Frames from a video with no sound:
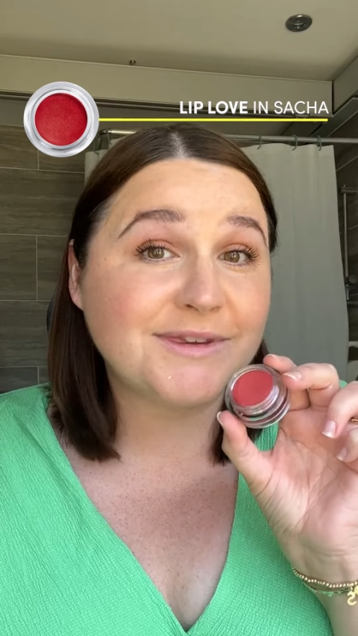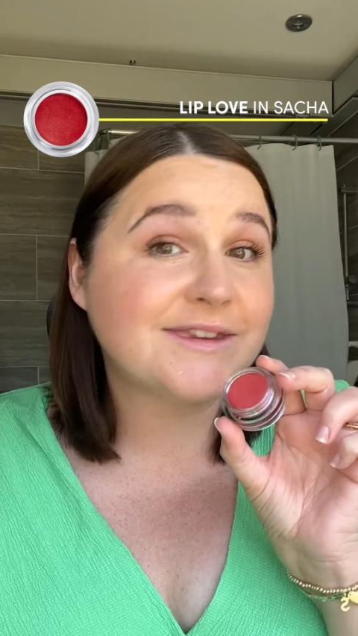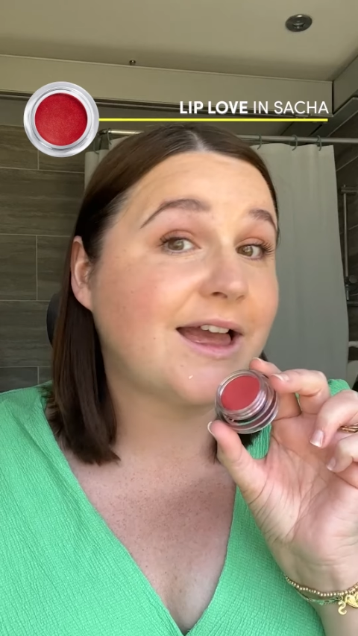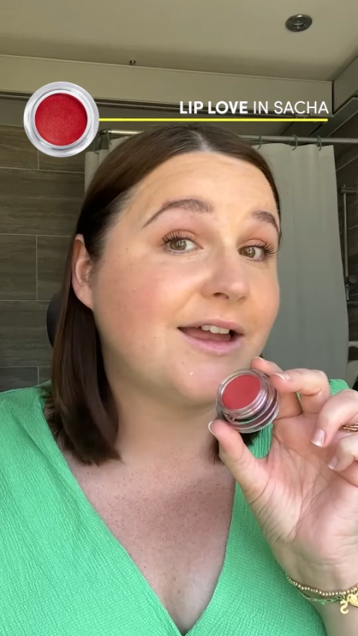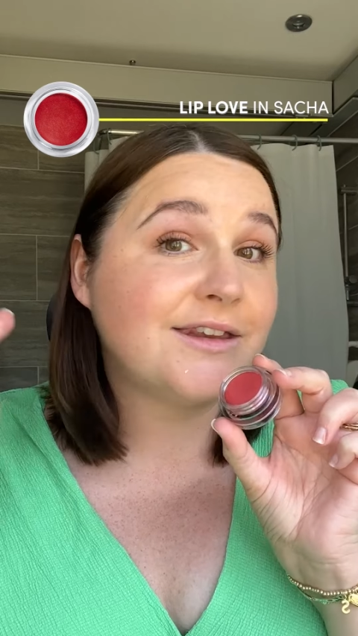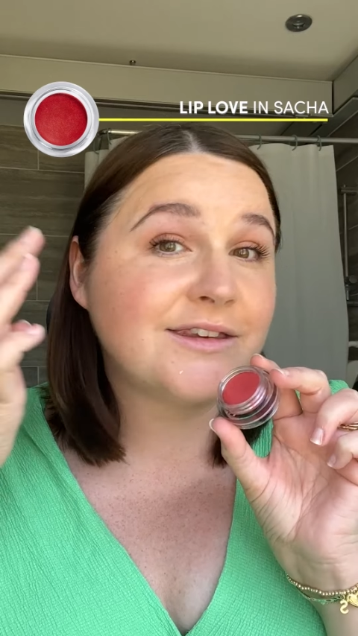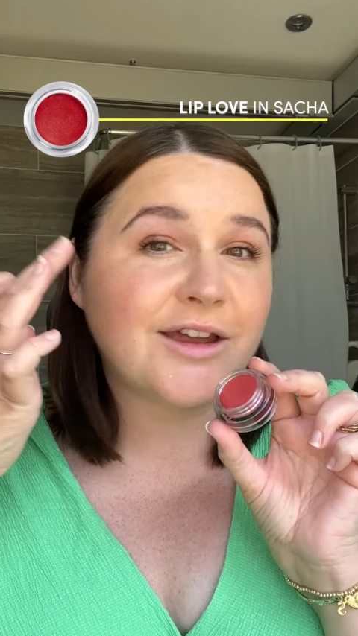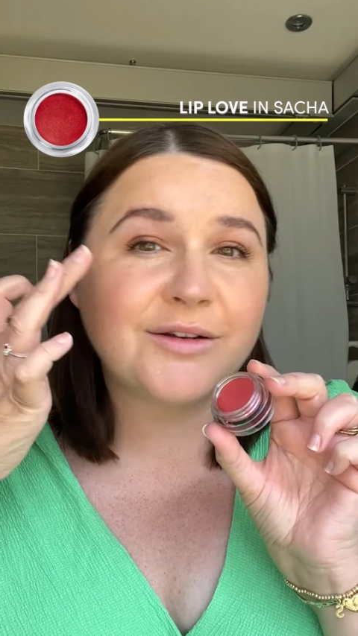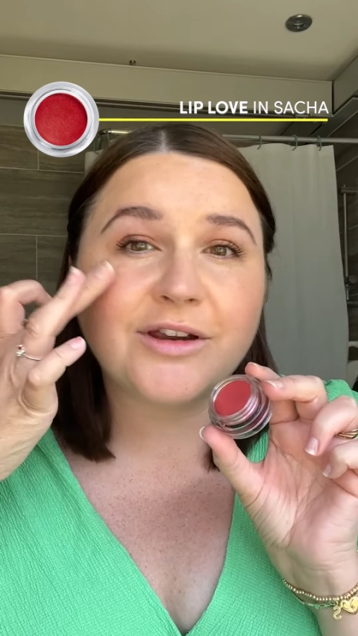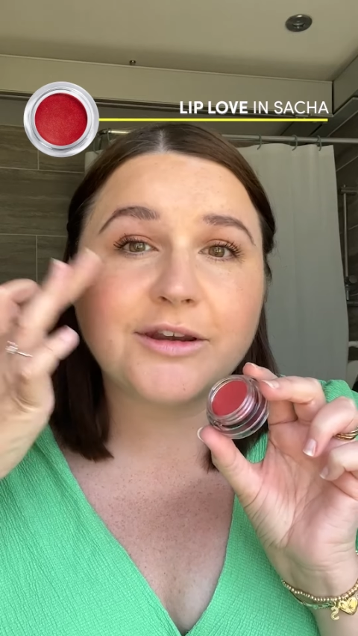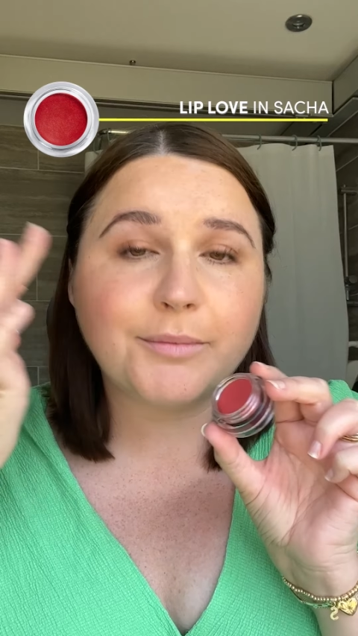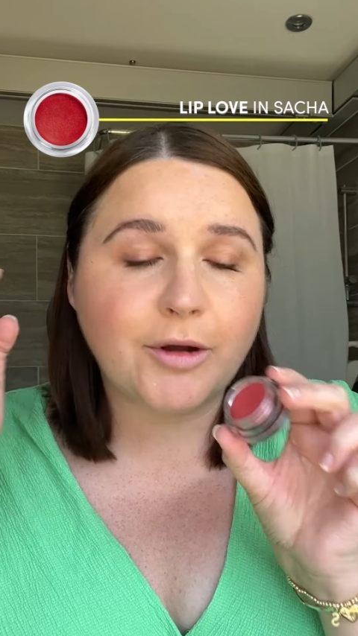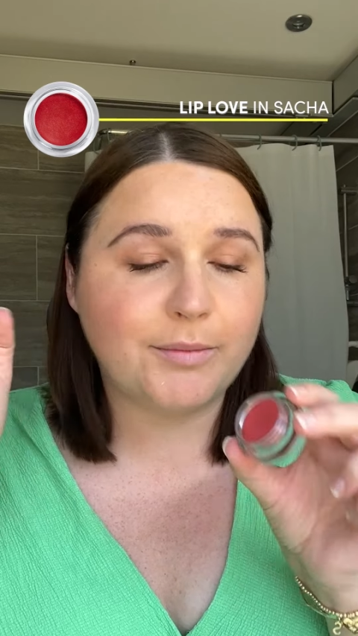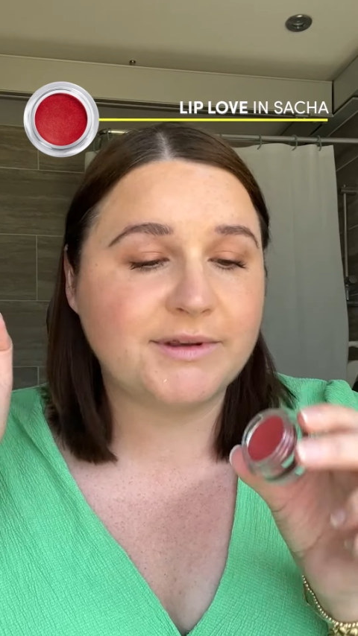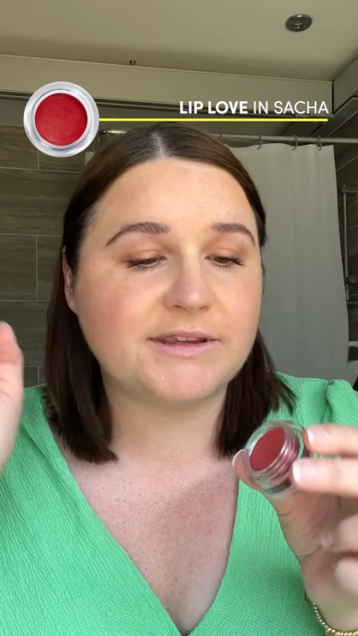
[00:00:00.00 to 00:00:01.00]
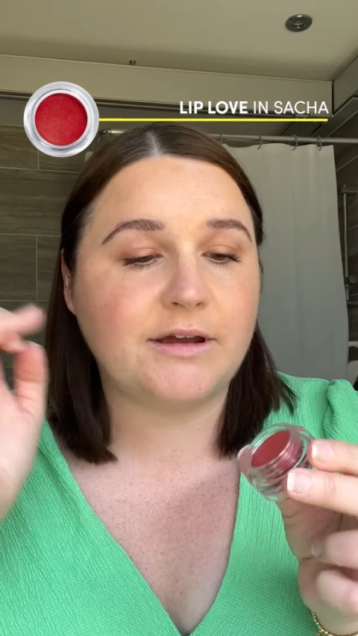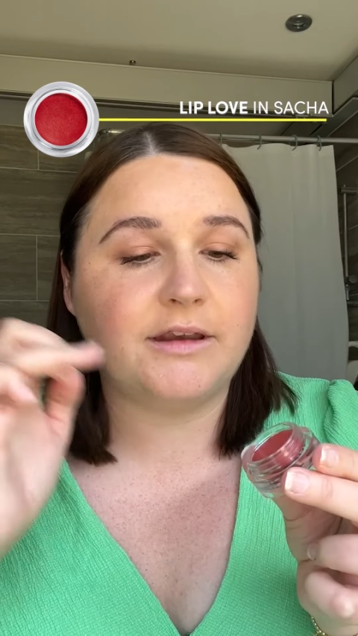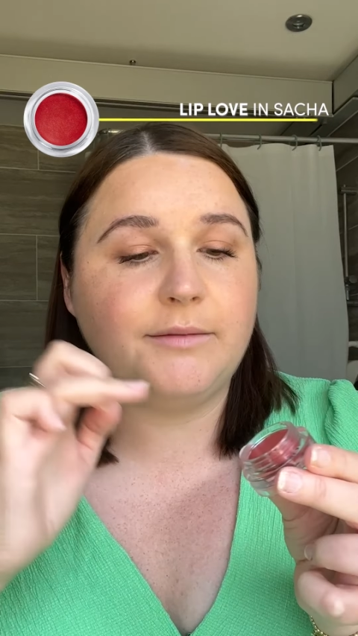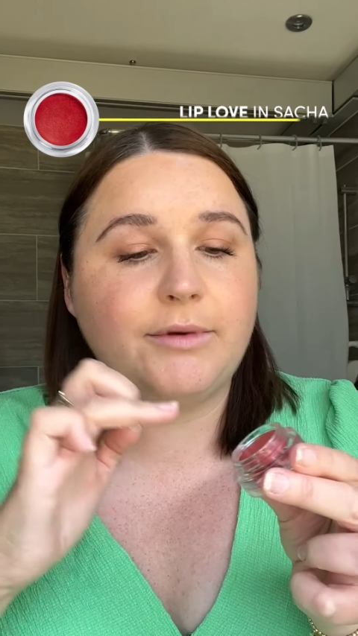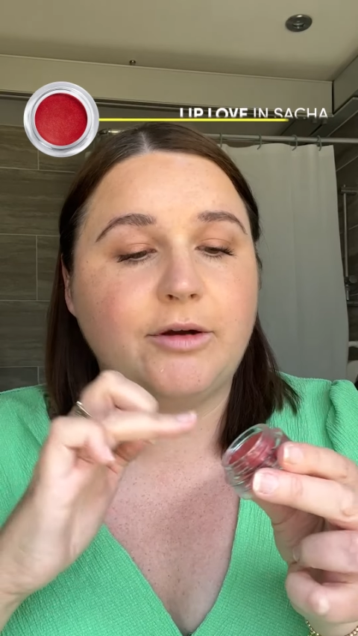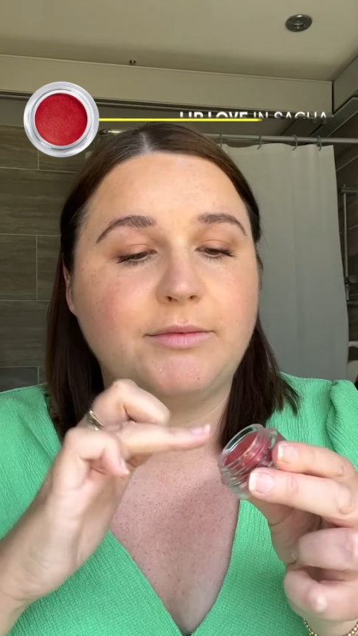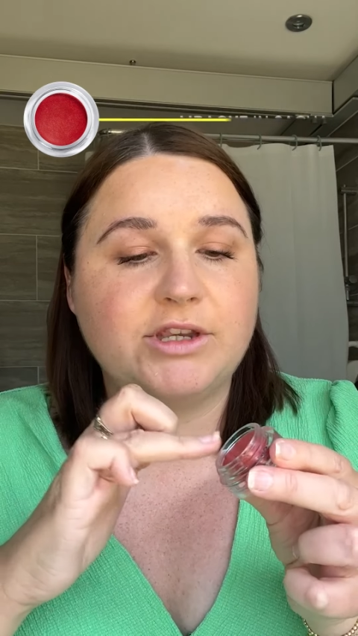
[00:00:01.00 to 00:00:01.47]
and I'm going to pop a tiny
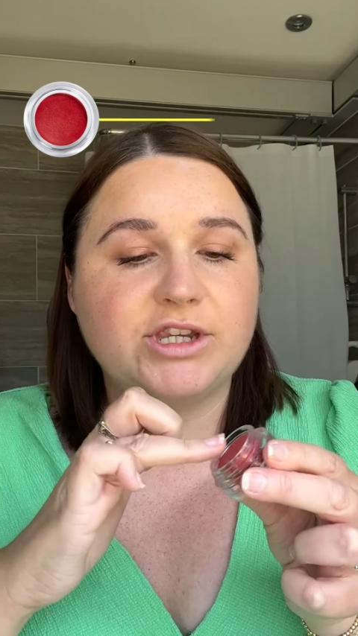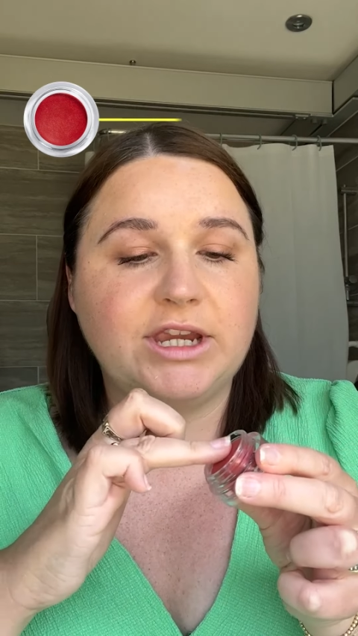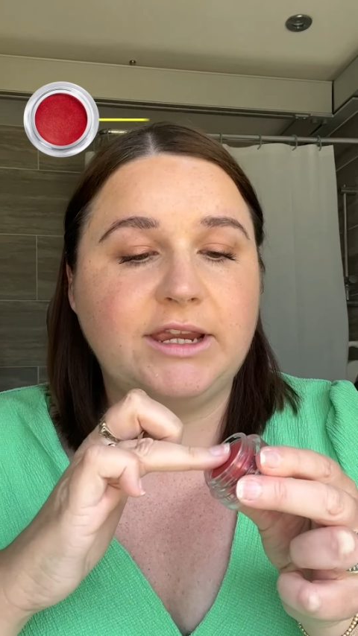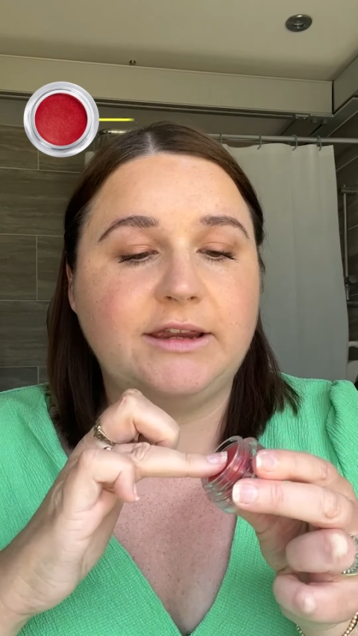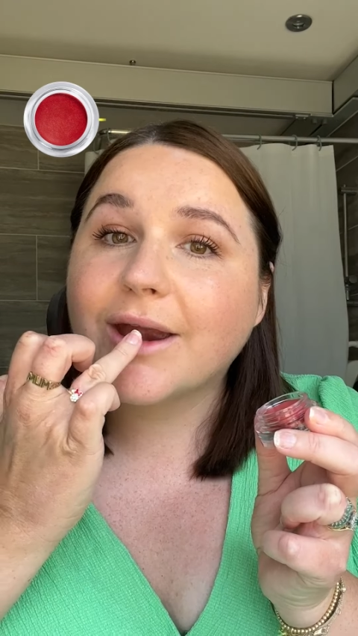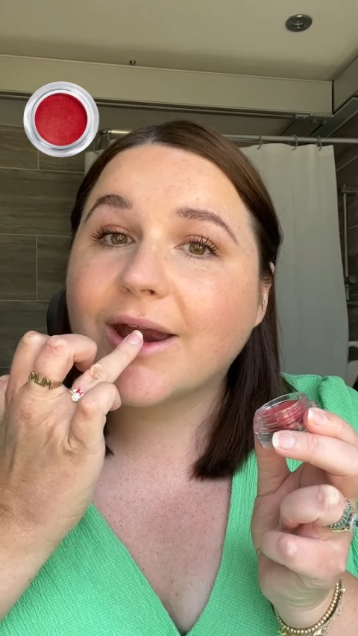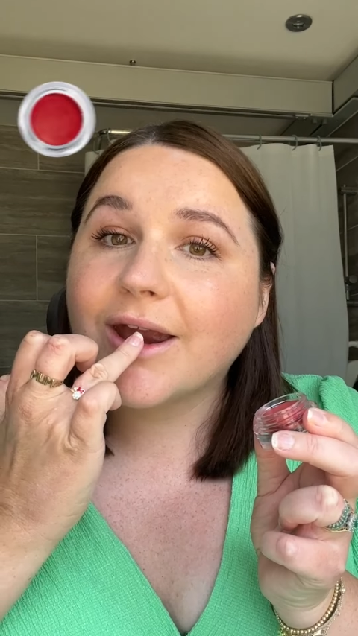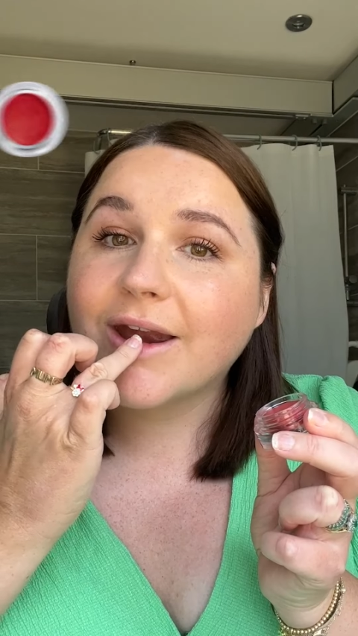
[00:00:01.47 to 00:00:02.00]
bit on my cheeks.